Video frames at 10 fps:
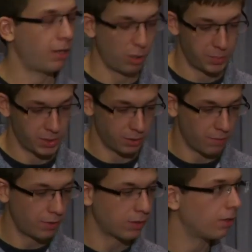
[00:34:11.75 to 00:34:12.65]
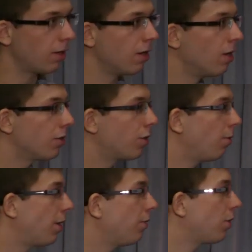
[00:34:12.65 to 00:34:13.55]
help significantly.
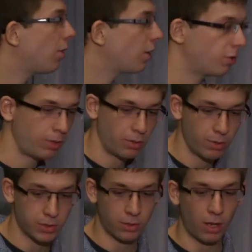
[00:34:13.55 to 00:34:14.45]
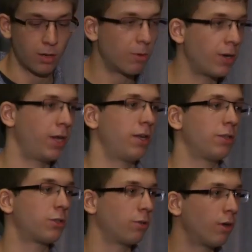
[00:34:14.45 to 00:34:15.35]
So one of the things we do is
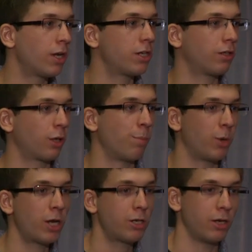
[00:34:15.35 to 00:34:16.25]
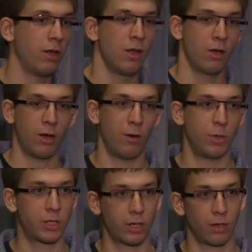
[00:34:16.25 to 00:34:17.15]
column-oriented storage and compression,
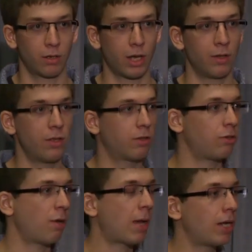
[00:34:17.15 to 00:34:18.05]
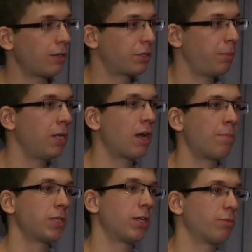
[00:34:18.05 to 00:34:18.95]
which can lead to dramatic
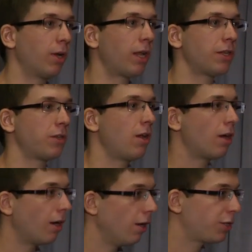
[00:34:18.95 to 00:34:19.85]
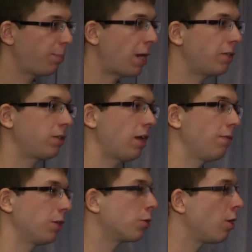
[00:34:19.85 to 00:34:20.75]
speedups as well as space
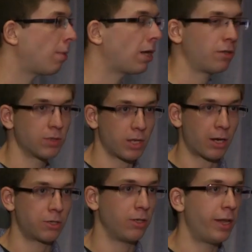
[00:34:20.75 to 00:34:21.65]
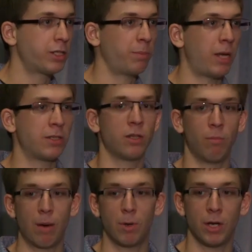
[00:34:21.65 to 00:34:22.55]
saving. So you might use actually less space in
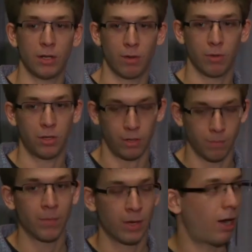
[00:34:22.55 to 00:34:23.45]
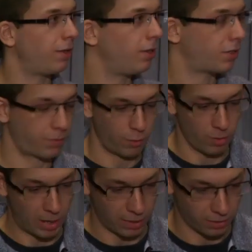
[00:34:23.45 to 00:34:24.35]
memory than with your on-disk
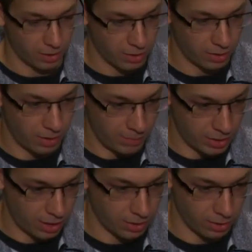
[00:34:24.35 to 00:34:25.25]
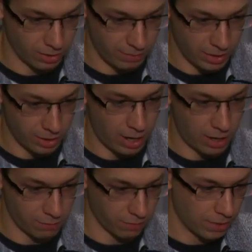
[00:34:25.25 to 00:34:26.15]
format in Hive.